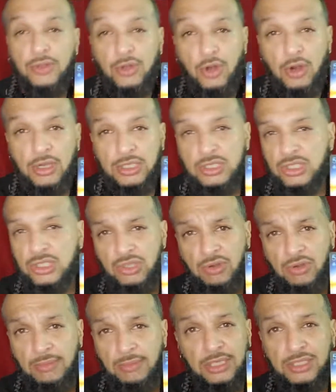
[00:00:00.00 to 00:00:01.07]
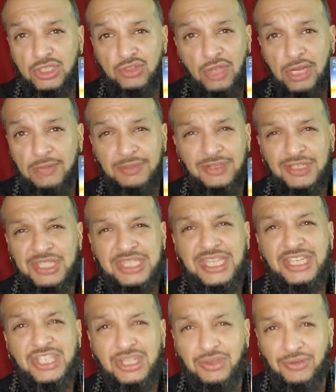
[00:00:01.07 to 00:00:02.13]
cards are showing me straight up they're
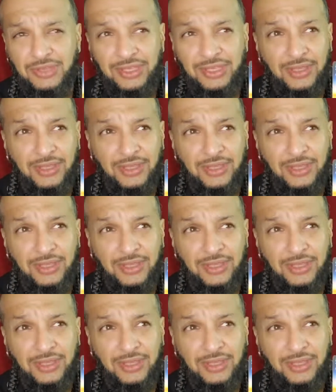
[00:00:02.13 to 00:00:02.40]
snitching on you.